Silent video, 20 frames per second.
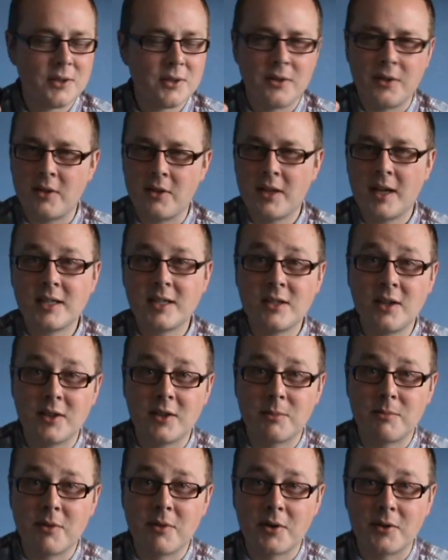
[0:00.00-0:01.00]
although that's not
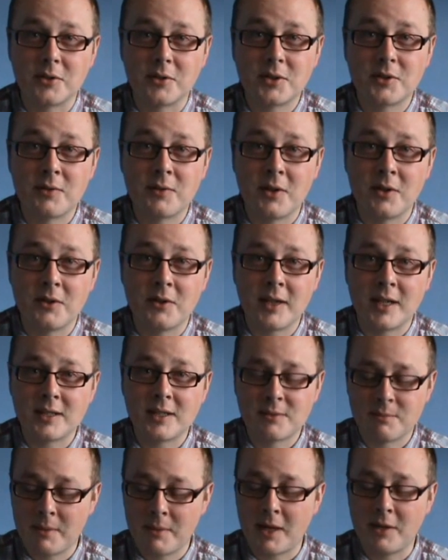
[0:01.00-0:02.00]
the product's fault,
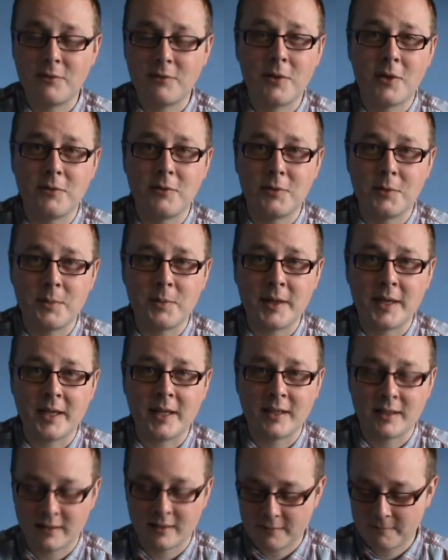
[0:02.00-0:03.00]
that's my fault for
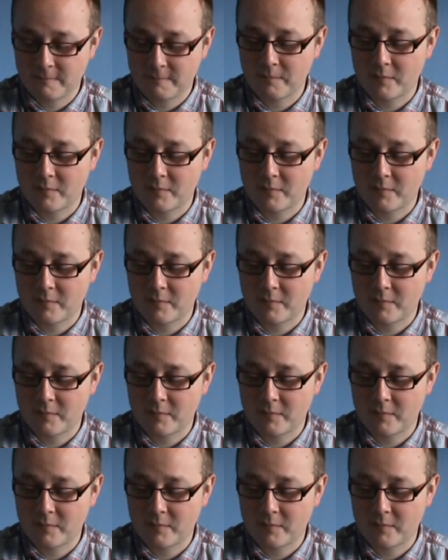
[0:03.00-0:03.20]
being